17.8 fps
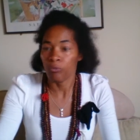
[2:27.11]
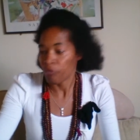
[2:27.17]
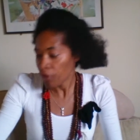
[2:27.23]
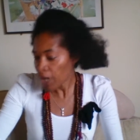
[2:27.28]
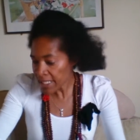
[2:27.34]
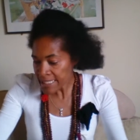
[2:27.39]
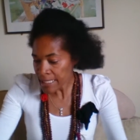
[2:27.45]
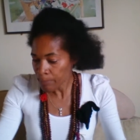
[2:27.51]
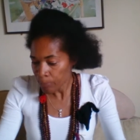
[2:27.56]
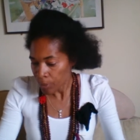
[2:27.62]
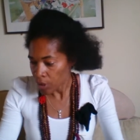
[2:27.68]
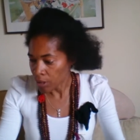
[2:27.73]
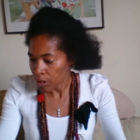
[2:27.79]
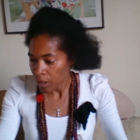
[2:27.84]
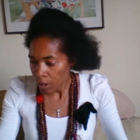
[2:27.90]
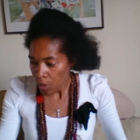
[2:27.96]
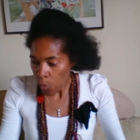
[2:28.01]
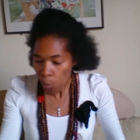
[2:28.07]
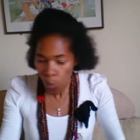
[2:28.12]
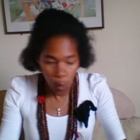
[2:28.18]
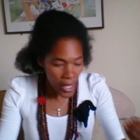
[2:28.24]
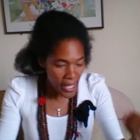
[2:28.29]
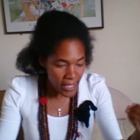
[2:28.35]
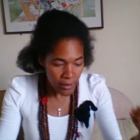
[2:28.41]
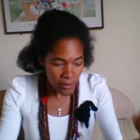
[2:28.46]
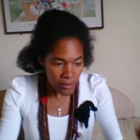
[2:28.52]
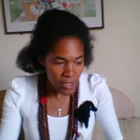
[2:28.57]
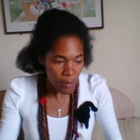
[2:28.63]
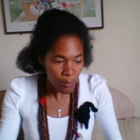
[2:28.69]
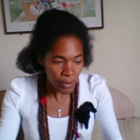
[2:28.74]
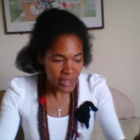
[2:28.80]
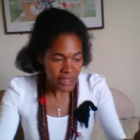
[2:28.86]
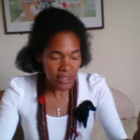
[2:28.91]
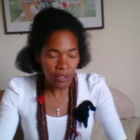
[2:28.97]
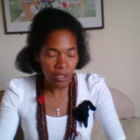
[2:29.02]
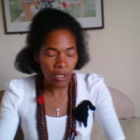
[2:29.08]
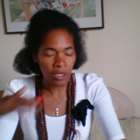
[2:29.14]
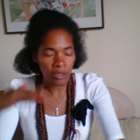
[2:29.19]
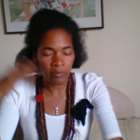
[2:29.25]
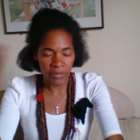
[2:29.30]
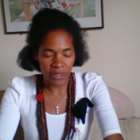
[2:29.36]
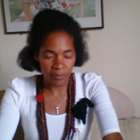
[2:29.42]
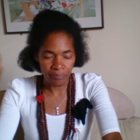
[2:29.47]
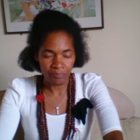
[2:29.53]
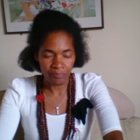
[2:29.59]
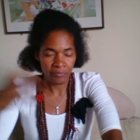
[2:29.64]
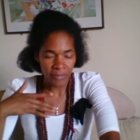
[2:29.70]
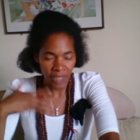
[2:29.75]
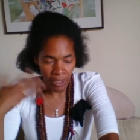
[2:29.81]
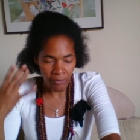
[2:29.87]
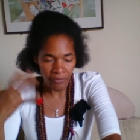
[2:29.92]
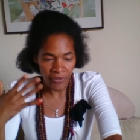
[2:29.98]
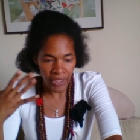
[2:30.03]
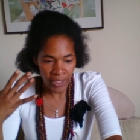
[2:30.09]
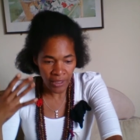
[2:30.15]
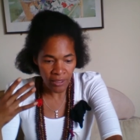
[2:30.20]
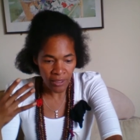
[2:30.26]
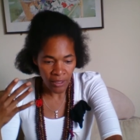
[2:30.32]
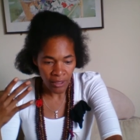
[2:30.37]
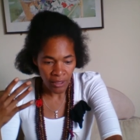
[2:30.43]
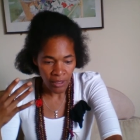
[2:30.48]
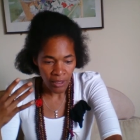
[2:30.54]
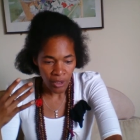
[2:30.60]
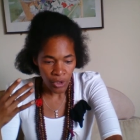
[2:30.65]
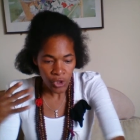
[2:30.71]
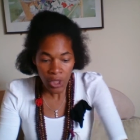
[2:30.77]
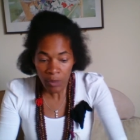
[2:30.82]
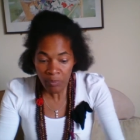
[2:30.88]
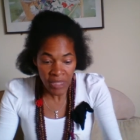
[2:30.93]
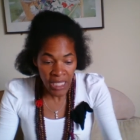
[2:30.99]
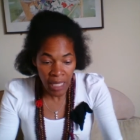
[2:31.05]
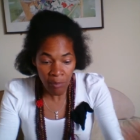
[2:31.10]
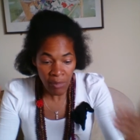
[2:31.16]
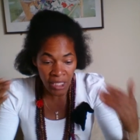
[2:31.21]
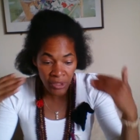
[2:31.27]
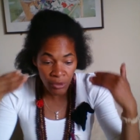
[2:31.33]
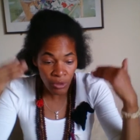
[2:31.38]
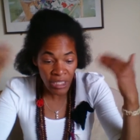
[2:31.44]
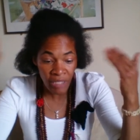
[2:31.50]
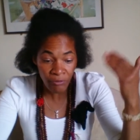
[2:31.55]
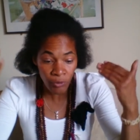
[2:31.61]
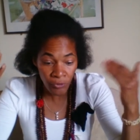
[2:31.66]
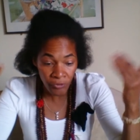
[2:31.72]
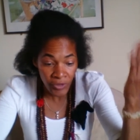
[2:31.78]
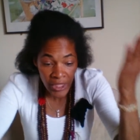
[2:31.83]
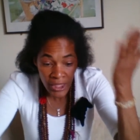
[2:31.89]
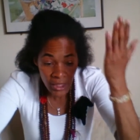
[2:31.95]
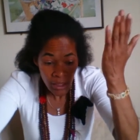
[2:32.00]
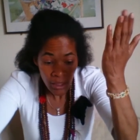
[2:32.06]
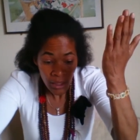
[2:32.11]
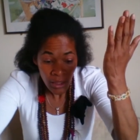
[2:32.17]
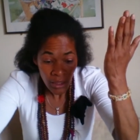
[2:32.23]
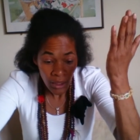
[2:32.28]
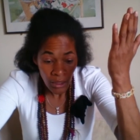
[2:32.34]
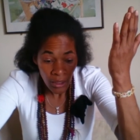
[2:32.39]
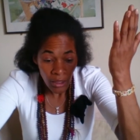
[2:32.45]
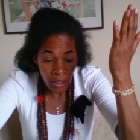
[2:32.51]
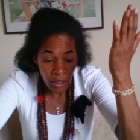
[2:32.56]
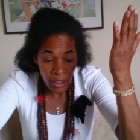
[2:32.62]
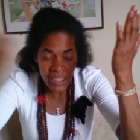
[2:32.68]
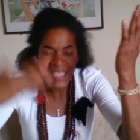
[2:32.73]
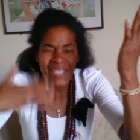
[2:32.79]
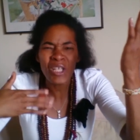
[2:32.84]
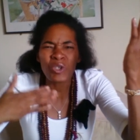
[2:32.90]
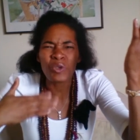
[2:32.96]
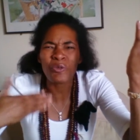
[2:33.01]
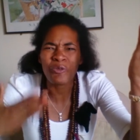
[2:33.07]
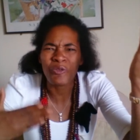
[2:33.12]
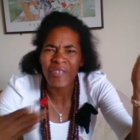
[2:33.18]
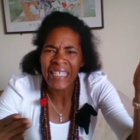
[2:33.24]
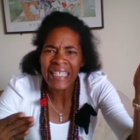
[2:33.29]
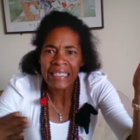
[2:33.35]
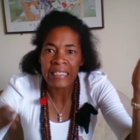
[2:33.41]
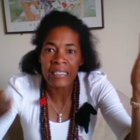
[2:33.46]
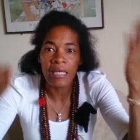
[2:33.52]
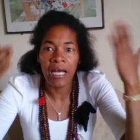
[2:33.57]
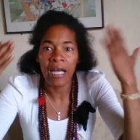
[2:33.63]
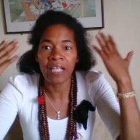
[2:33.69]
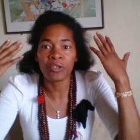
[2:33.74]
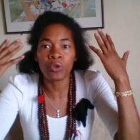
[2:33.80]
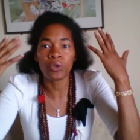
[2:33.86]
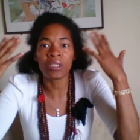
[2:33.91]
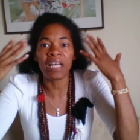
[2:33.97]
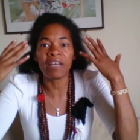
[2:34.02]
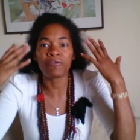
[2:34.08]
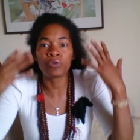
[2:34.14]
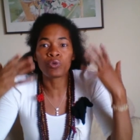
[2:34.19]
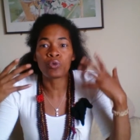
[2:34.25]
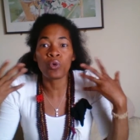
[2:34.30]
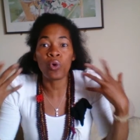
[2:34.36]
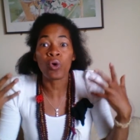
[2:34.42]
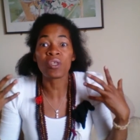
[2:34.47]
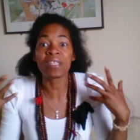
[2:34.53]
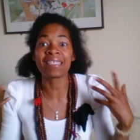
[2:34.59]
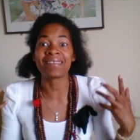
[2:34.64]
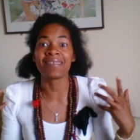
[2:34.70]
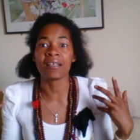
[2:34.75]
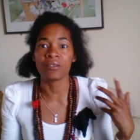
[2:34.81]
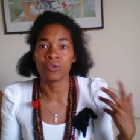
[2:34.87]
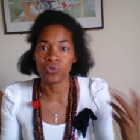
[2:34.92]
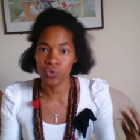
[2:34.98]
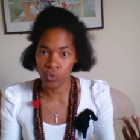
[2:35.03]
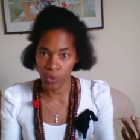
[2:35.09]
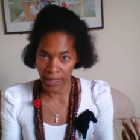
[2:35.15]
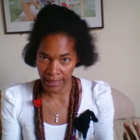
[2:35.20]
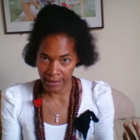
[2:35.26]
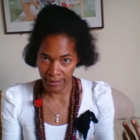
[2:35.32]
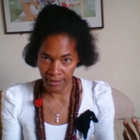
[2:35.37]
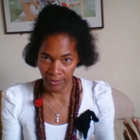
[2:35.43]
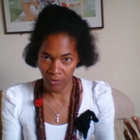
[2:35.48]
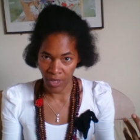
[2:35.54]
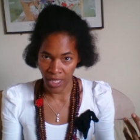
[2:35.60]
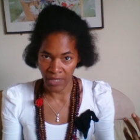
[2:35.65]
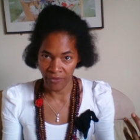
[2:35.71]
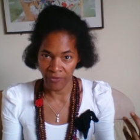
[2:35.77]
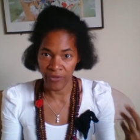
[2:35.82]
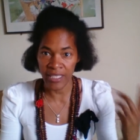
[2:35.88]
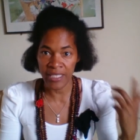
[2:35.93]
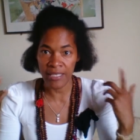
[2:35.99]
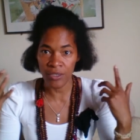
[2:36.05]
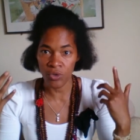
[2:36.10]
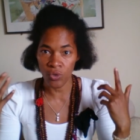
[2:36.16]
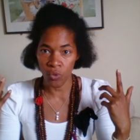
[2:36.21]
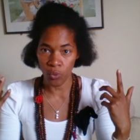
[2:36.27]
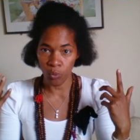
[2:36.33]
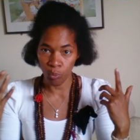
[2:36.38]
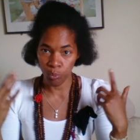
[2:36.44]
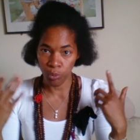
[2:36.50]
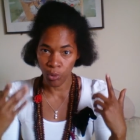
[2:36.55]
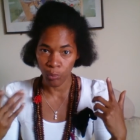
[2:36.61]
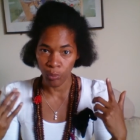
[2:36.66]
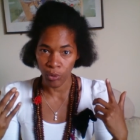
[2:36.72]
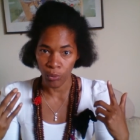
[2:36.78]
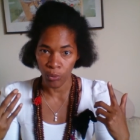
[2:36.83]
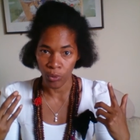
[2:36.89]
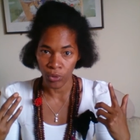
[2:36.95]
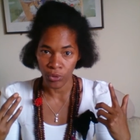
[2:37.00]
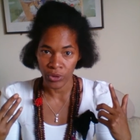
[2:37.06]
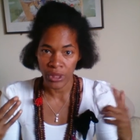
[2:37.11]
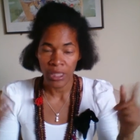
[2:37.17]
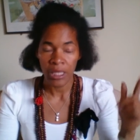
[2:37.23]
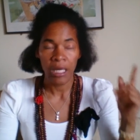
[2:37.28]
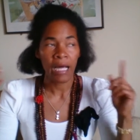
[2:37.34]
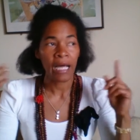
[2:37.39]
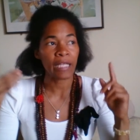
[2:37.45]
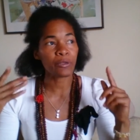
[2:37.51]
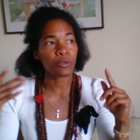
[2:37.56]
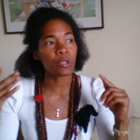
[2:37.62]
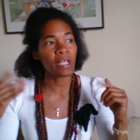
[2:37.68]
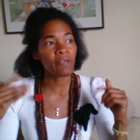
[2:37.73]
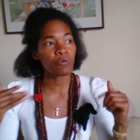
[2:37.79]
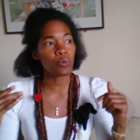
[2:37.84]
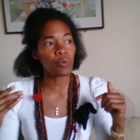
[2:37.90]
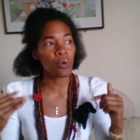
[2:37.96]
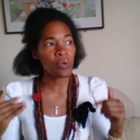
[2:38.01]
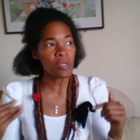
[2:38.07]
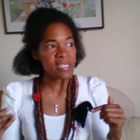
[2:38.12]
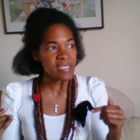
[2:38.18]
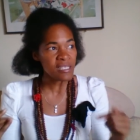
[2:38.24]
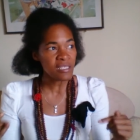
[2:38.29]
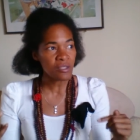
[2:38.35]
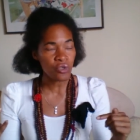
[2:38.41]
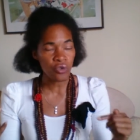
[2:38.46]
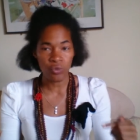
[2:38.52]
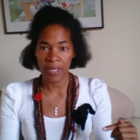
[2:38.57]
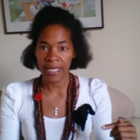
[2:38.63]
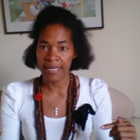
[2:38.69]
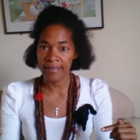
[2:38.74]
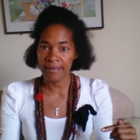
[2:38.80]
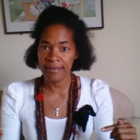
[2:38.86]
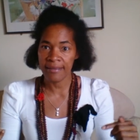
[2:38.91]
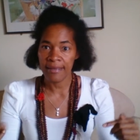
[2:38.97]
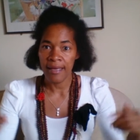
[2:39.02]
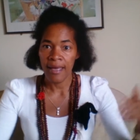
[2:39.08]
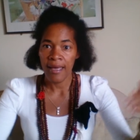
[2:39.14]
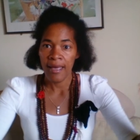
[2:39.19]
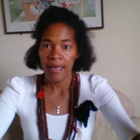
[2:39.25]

for example, when somebody call me. I think. Sometimes I don't have to think. Uh, it's not a think. I don't have to concentrate. Right? This is a proper word. I don't have to concentrate.